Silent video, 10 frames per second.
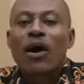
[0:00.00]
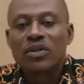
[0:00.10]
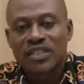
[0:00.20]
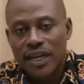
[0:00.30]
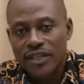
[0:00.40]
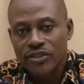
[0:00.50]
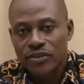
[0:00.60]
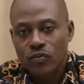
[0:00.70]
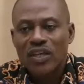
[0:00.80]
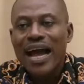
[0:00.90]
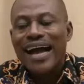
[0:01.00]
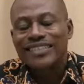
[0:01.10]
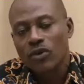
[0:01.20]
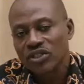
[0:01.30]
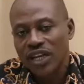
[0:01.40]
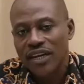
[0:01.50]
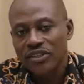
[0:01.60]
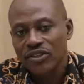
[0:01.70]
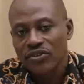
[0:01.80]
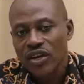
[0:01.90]
own challenges. What are our own
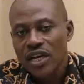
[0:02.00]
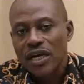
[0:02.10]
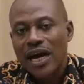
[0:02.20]
challenges?